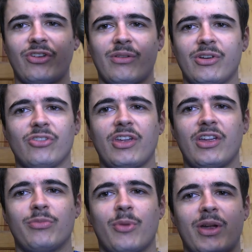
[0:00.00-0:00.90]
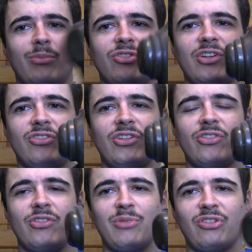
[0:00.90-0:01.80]
series, here's my
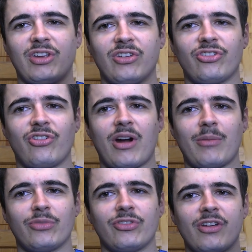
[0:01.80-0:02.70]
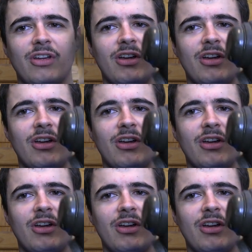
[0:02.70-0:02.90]
M62 missing its straps.